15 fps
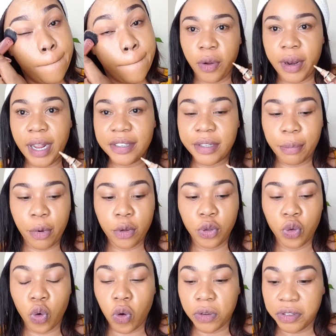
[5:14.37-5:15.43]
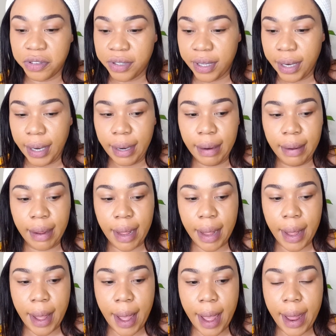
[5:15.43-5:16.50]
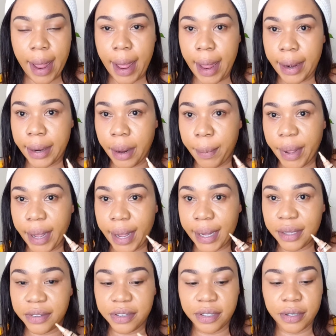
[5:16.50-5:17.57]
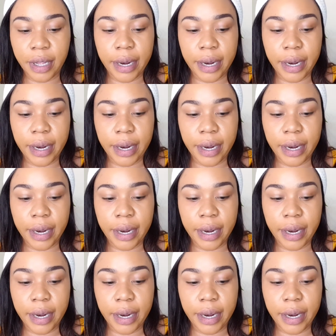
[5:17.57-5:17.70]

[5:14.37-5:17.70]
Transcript: Next I'm going to conceal under my eyes,